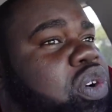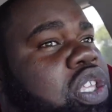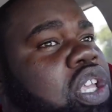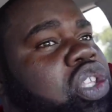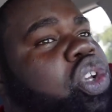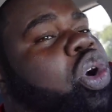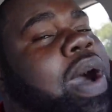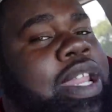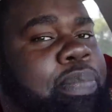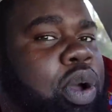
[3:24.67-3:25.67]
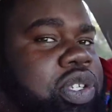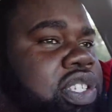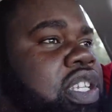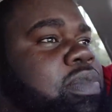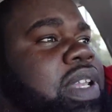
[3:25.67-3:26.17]
or you go out and
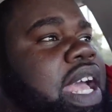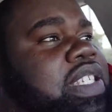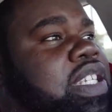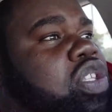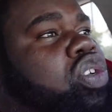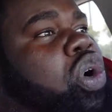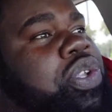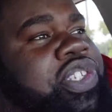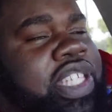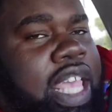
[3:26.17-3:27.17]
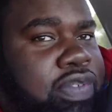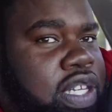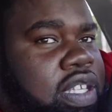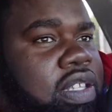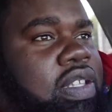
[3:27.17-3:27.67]
purchase something nice and then you go to
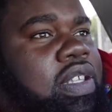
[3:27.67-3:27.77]
saving it,